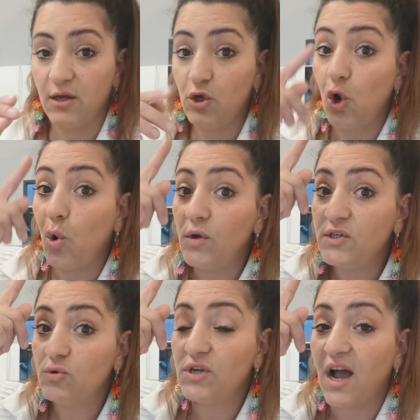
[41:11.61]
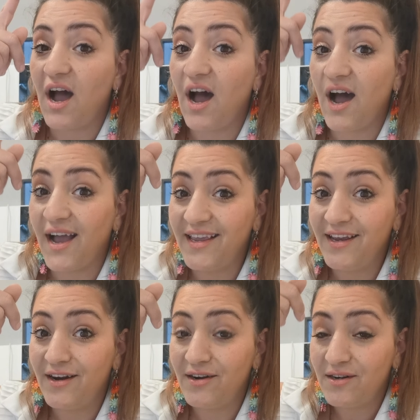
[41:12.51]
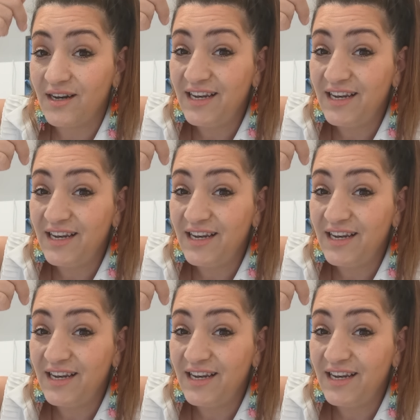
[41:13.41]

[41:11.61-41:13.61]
go into the higher